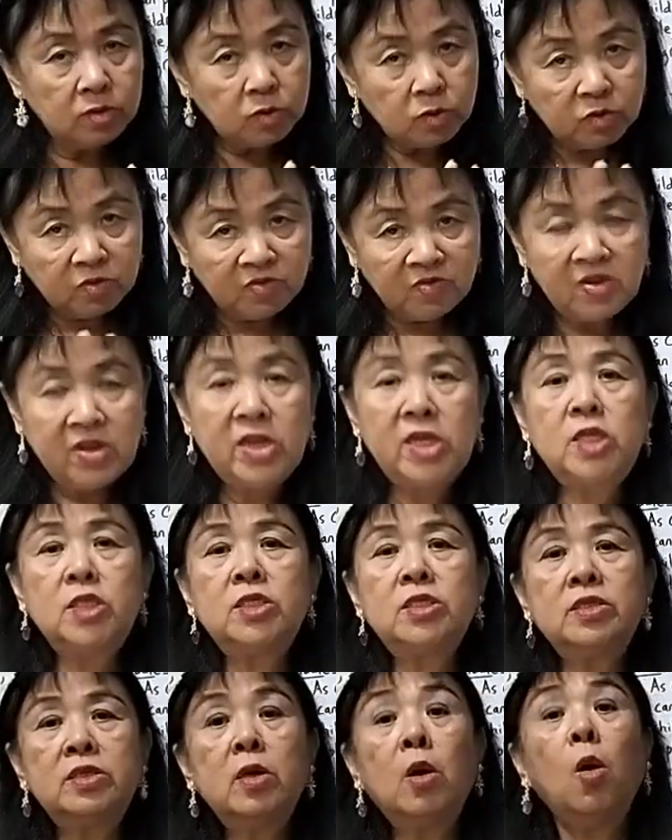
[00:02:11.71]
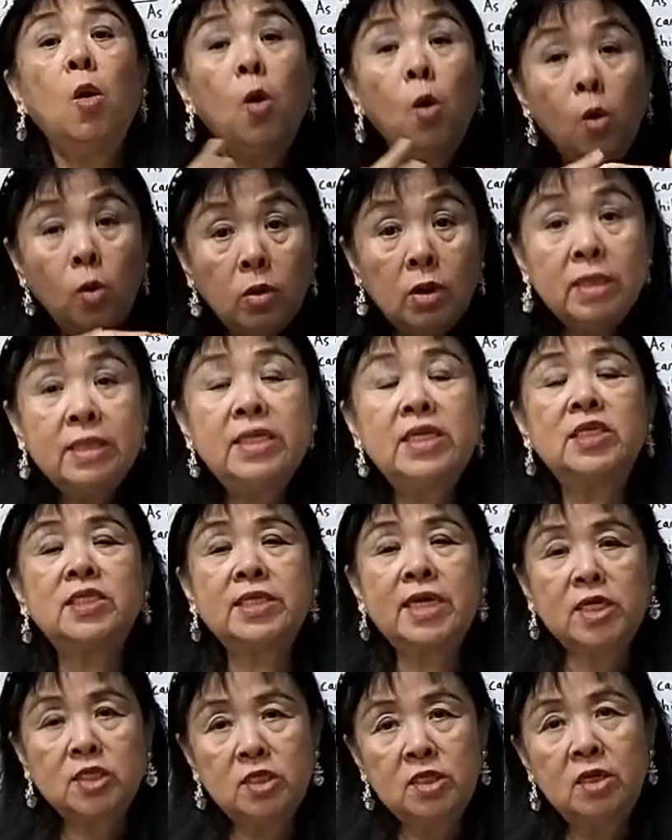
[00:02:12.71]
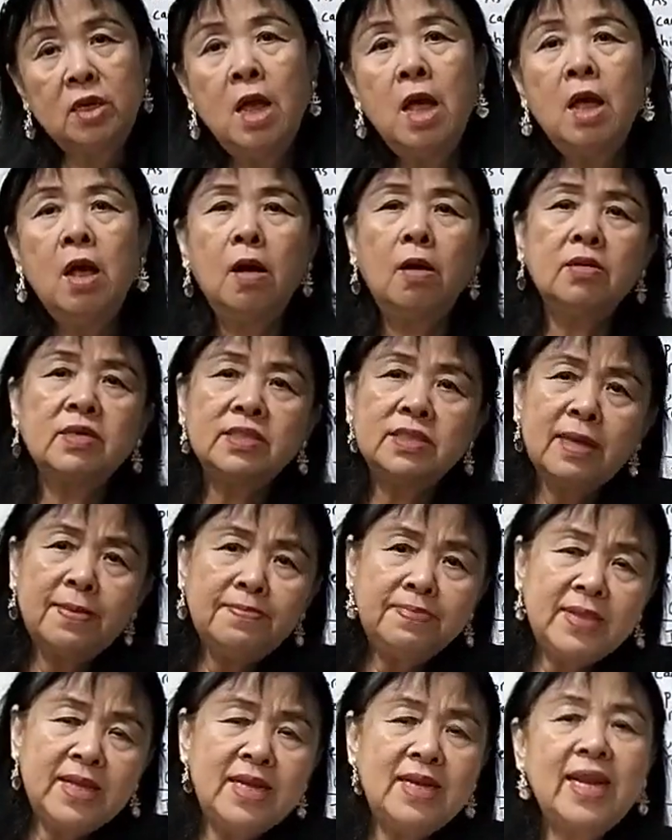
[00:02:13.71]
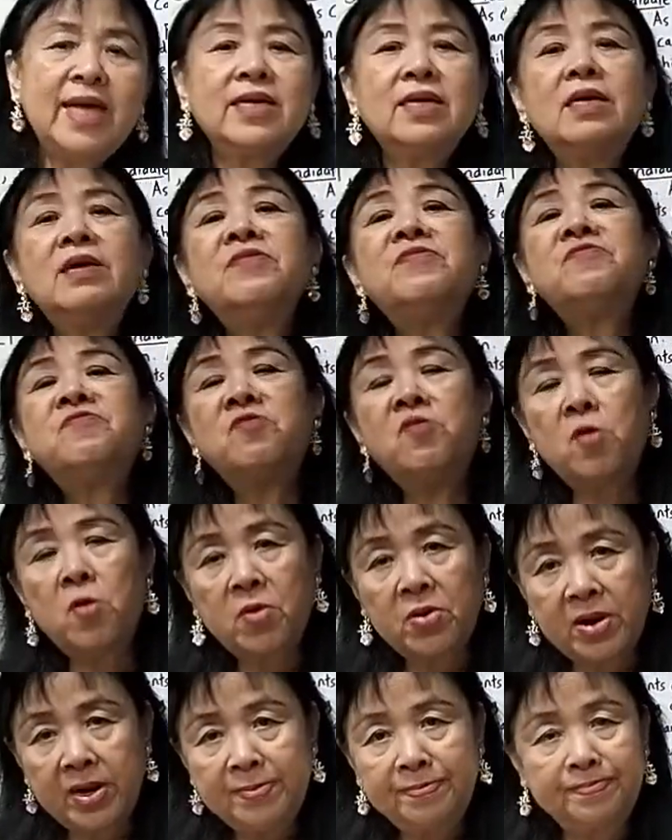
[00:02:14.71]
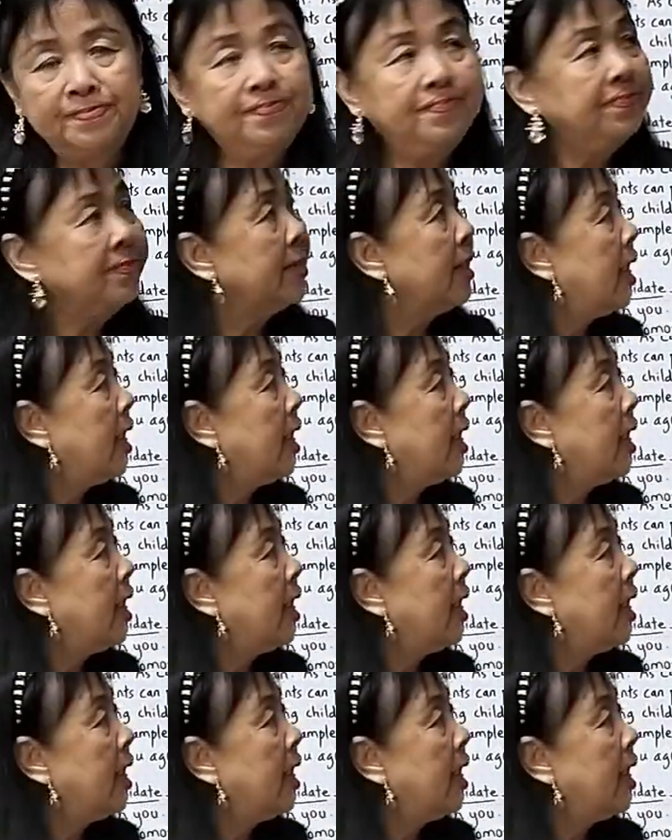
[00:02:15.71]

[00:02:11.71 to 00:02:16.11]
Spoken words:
to finish the whole discussion or something like a forum.